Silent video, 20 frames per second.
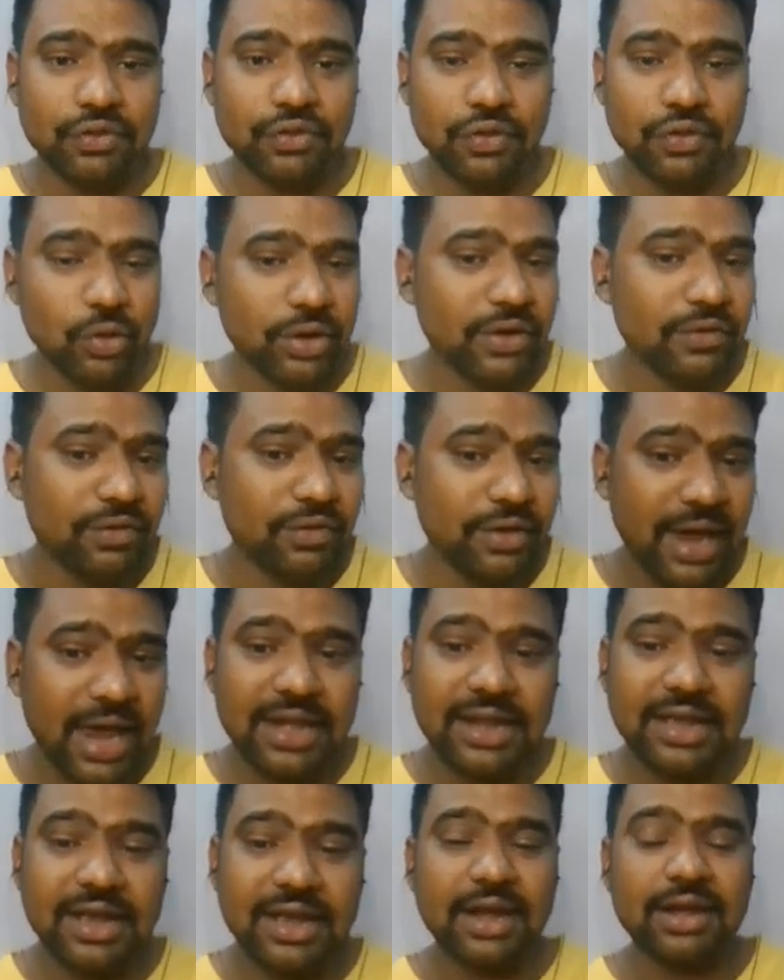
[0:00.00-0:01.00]
if you are looking for
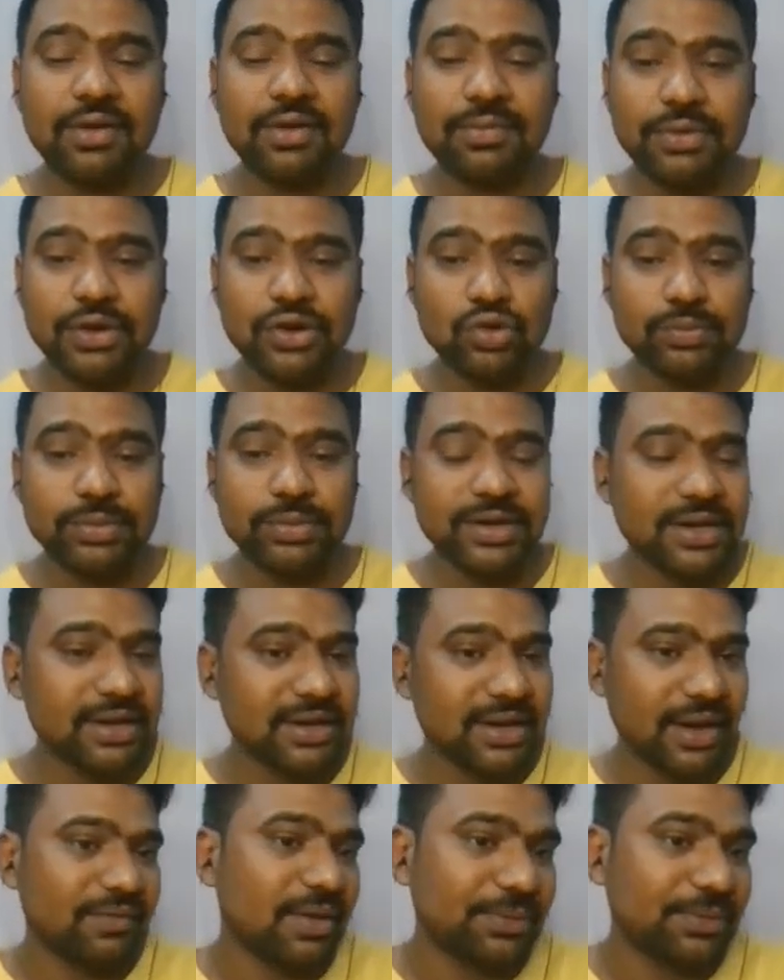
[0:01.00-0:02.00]
any kind of B2B
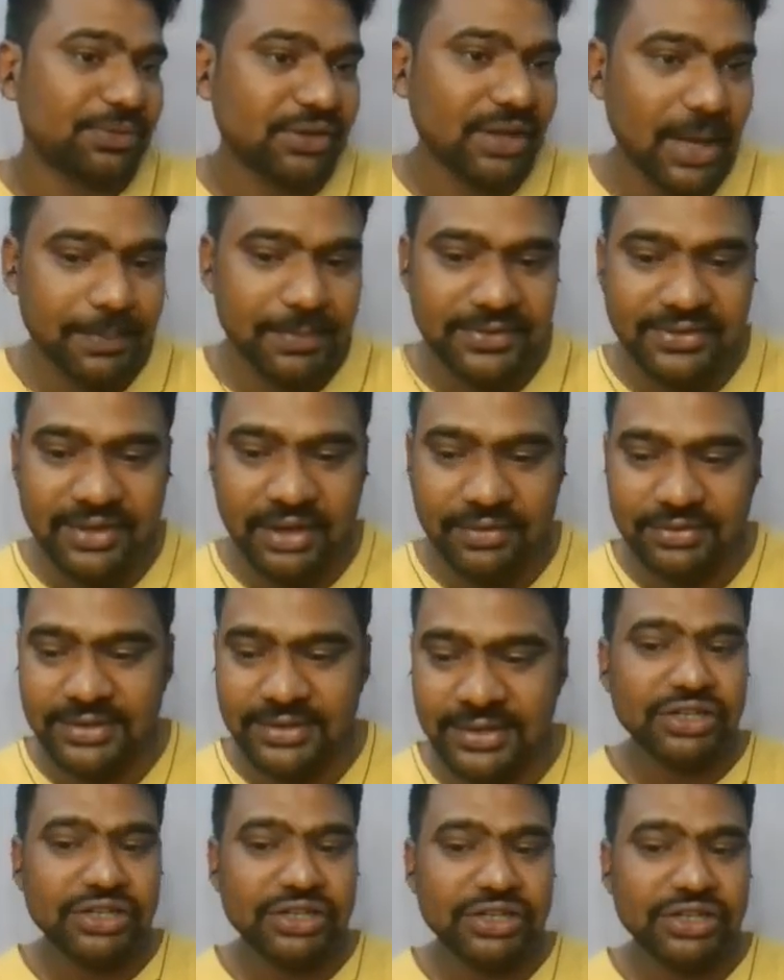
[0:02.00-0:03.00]
data and web scraping
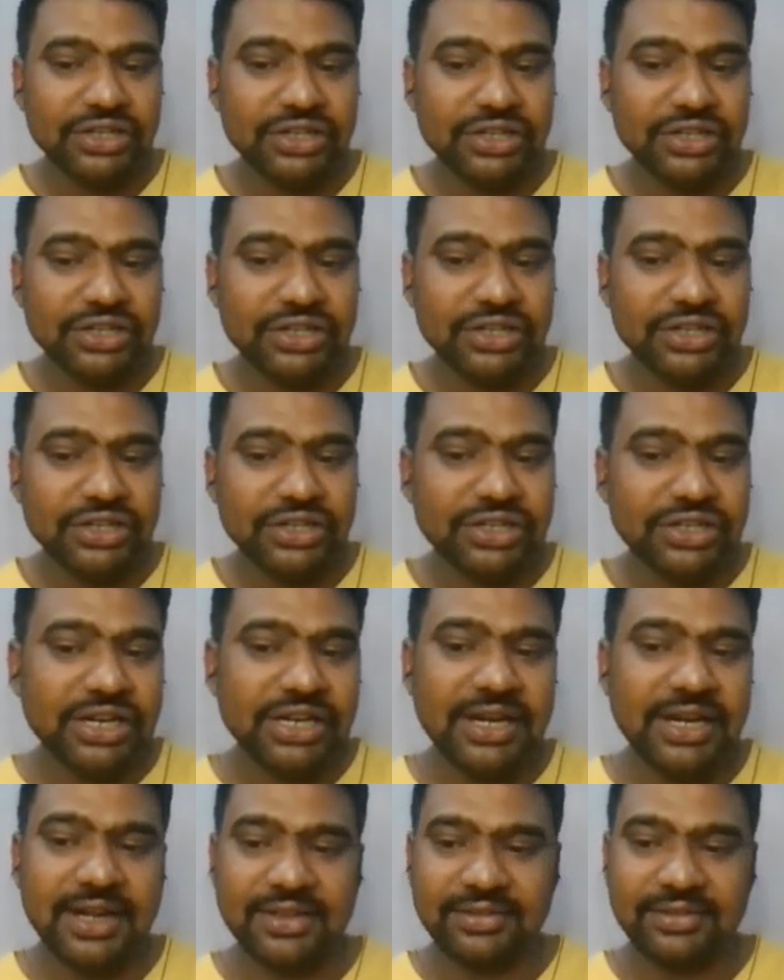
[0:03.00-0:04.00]
services like
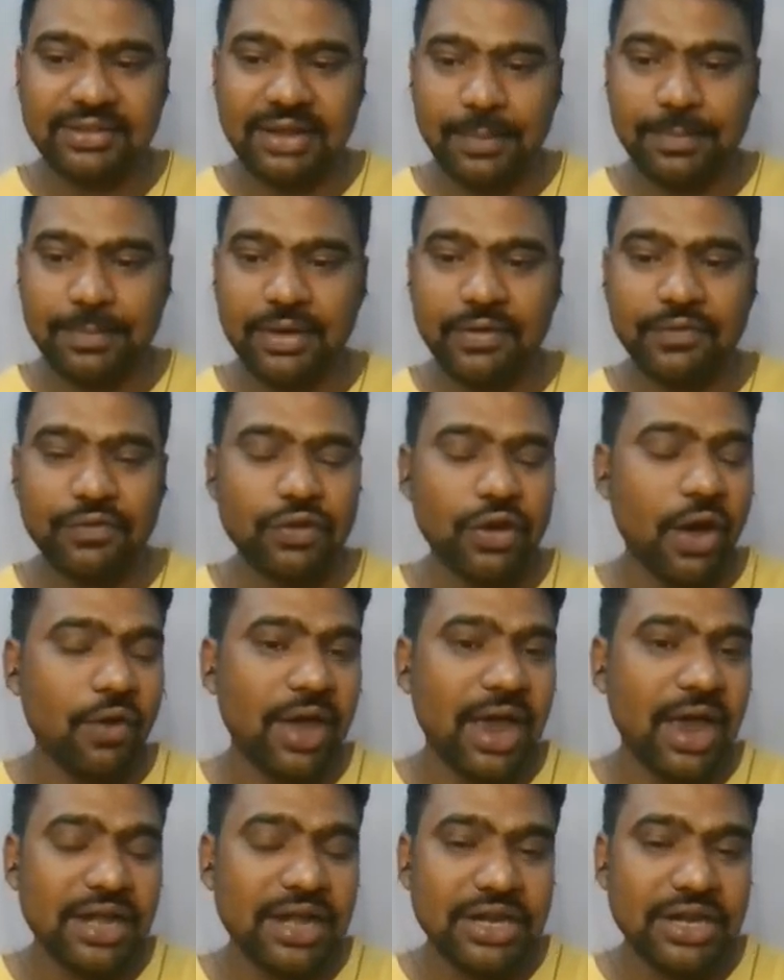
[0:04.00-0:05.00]
LinkedIn data scraping, if you
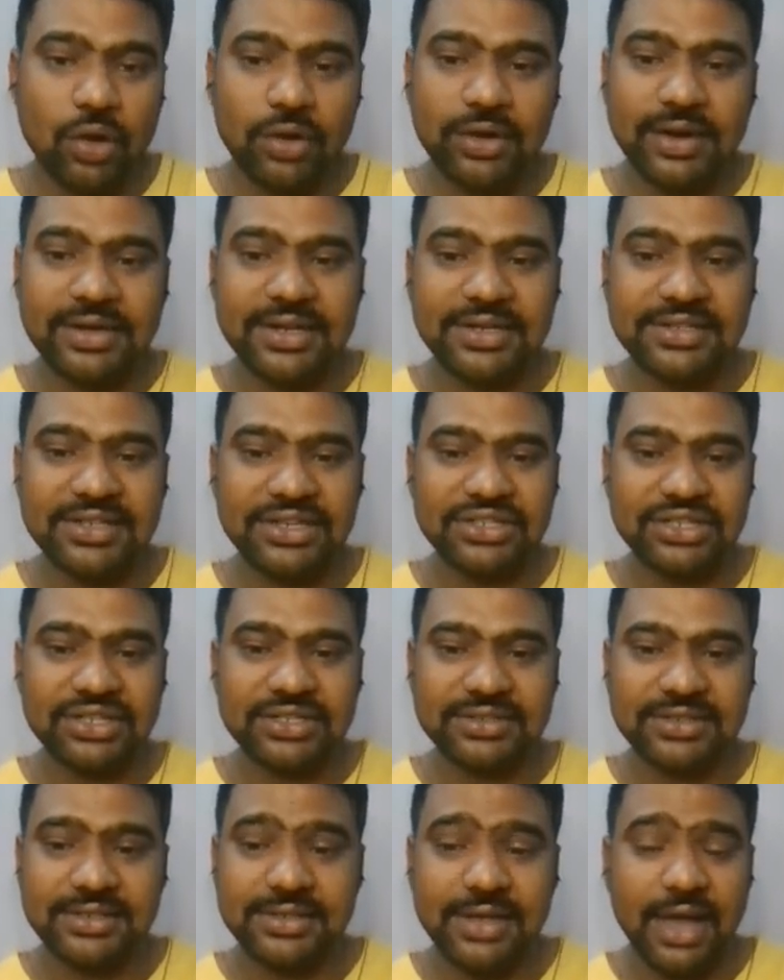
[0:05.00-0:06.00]
have any targeted search
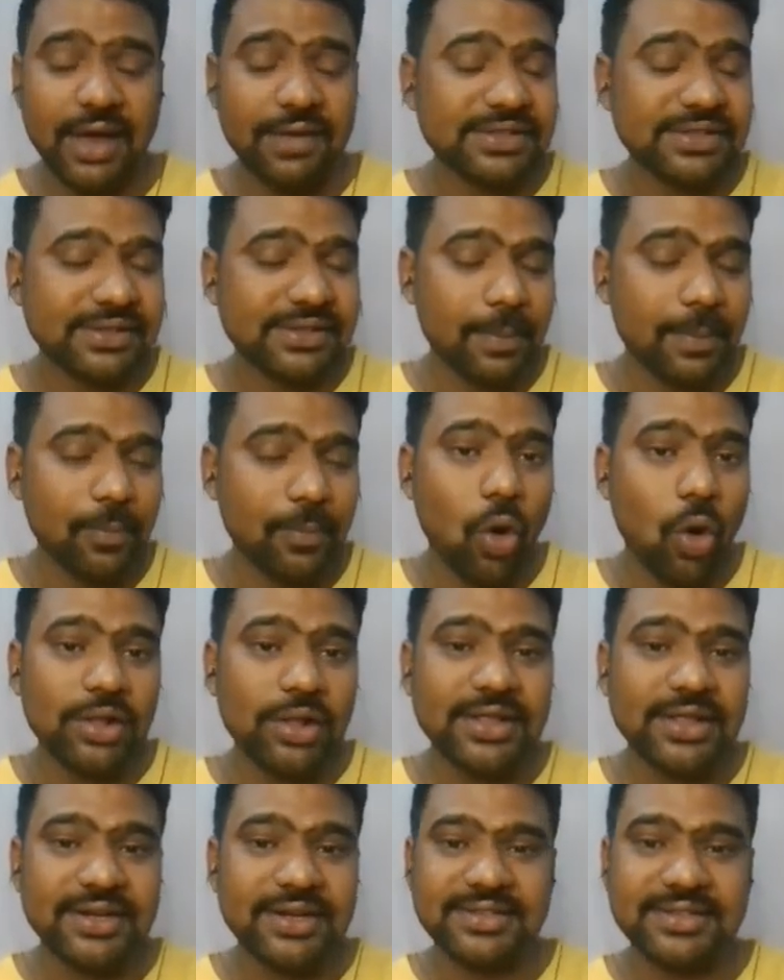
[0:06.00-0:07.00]
results, I will scrap
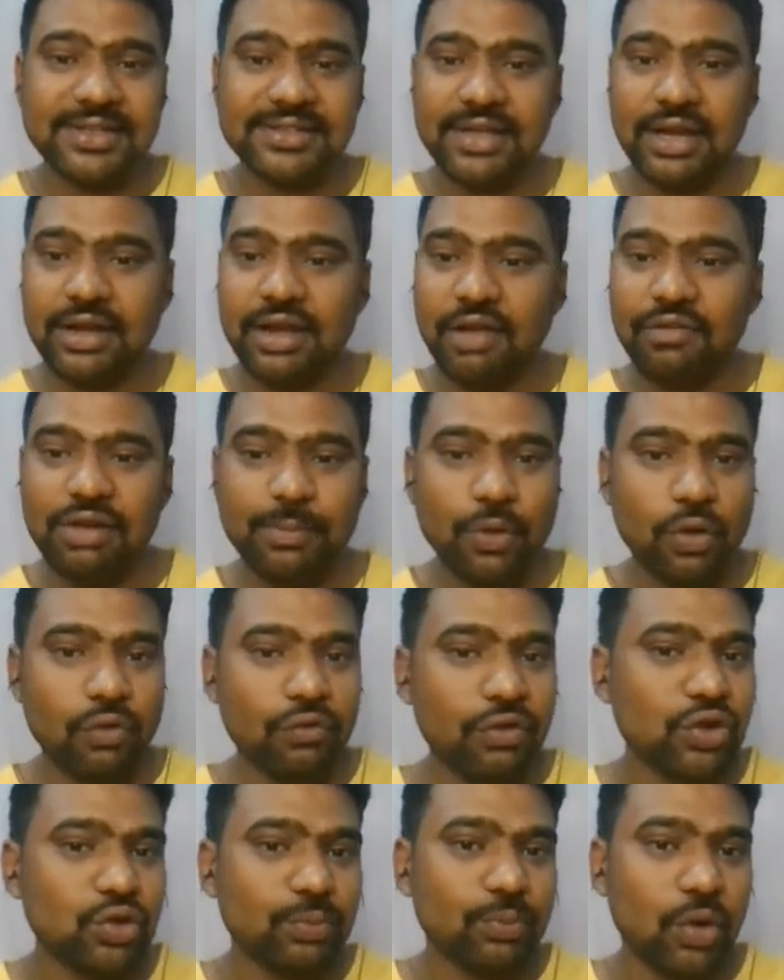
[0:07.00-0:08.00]
all the results and I will
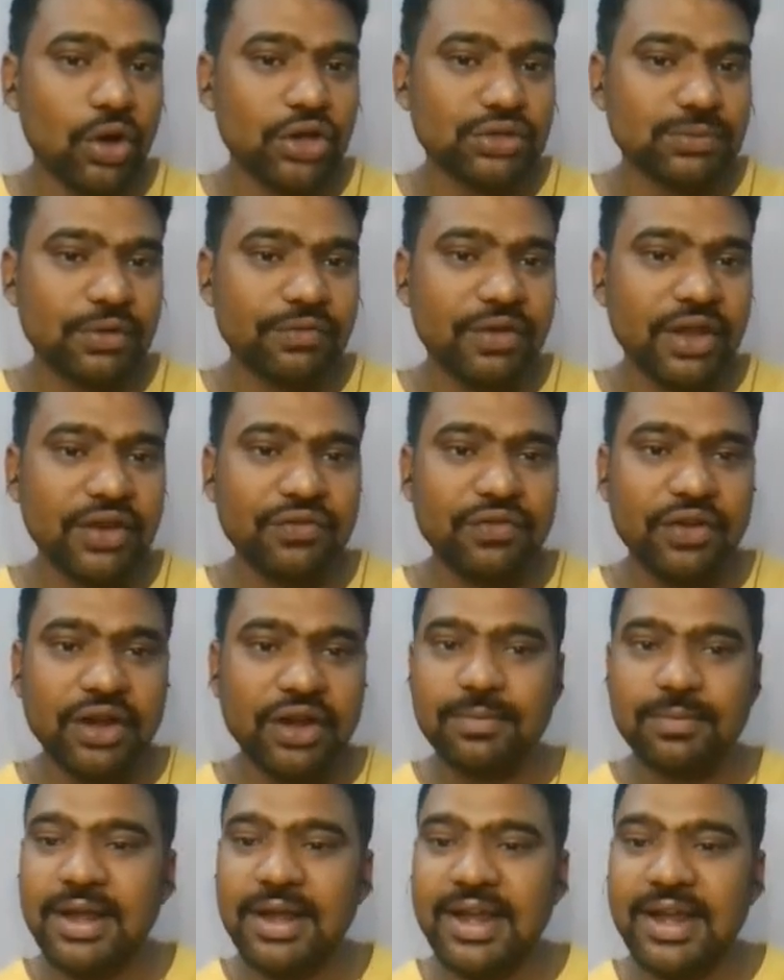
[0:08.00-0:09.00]
provide you possible
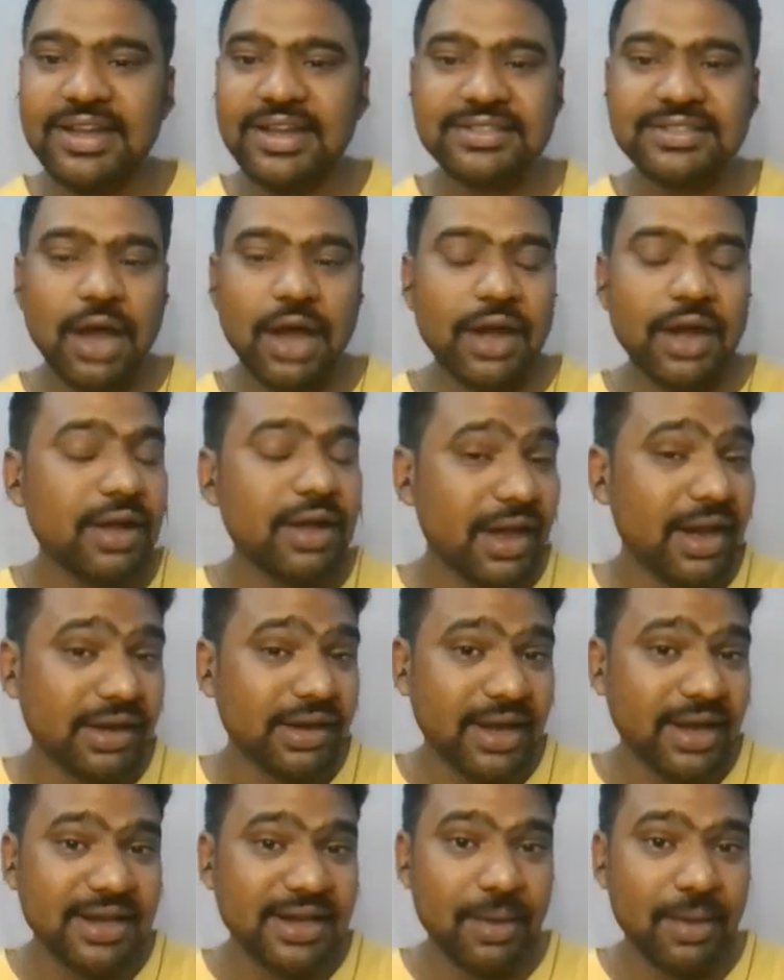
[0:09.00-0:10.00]
verified email IDs and
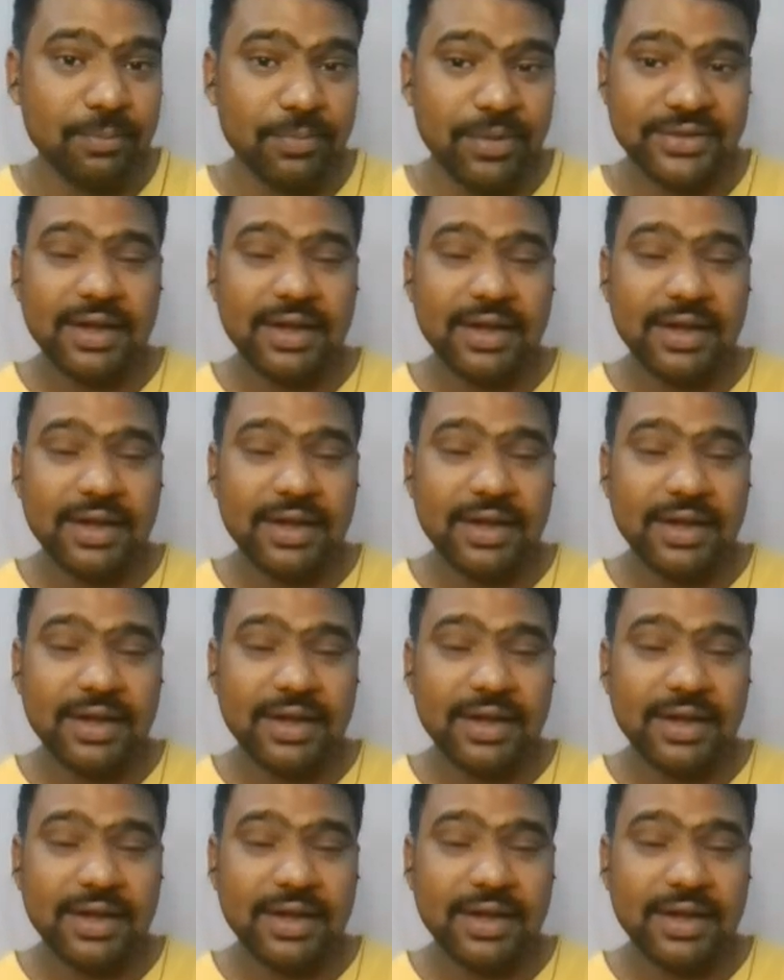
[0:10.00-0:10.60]
direct dial numbers,